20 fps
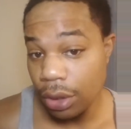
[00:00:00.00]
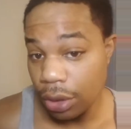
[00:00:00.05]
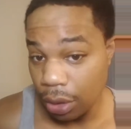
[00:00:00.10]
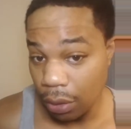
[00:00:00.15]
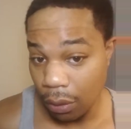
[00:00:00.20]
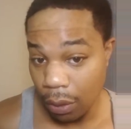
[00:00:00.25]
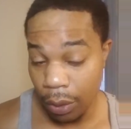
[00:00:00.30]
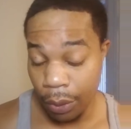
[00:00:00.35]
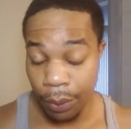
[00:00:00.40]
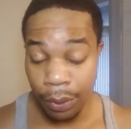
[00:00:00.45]
So
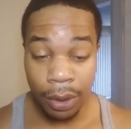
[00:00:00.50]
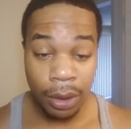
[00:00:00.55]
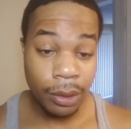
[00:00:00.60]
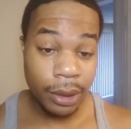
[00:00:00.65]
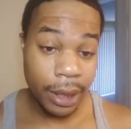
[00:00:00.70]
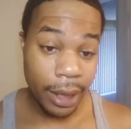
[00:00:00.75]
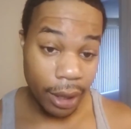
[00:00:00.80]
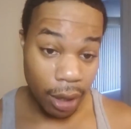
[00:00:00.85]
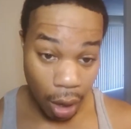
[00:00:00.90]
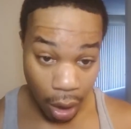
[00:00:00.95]
when we
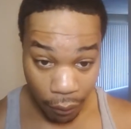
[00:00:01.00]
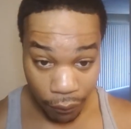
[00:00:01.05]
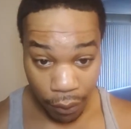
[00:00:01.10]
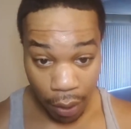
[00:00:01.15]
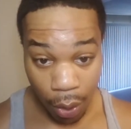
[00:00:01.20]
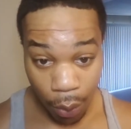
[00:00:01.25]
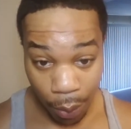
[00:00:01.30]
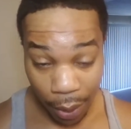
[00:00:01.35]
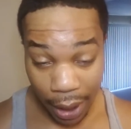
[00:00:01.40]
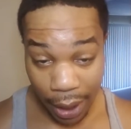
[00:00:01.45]
take off
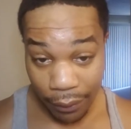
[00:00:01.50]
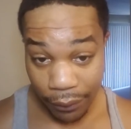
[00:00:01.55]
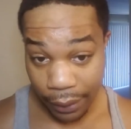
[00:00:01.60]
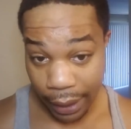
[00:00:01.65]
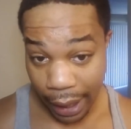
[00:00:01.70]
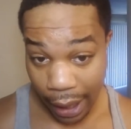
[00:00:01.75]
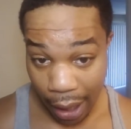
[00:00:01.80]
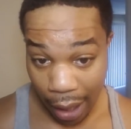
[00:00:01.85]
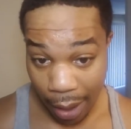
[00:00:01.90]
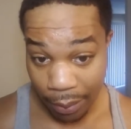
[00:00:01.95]
our wave
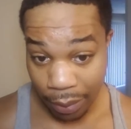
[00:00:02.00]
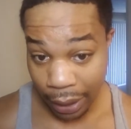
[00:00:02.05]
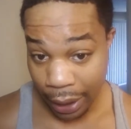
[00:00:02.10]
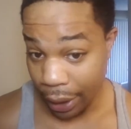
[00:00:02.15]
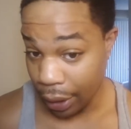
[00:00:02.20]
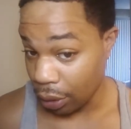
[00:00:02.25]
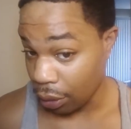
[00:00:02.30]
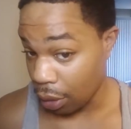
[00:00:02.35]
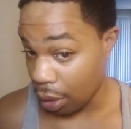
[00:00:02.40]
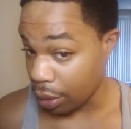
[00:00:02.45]
cap
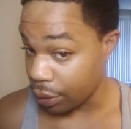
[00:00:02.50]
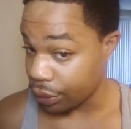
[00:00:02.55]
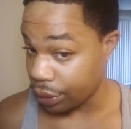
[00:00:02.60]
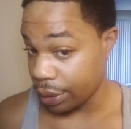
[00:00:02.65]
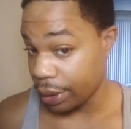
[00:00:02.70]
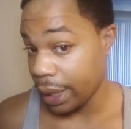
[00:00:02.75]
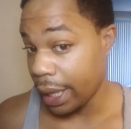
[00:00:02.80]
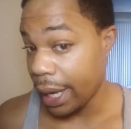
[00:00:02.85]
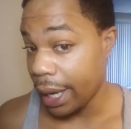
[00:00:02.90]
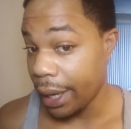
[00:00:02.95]
later on
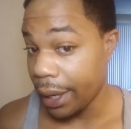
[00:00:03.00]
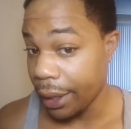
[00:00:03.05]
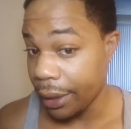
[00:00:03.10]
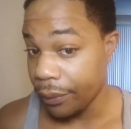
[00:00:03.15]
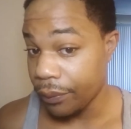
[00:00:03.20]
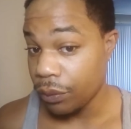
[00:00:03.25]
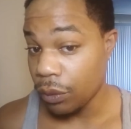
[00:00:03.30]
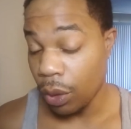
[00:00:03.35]
today,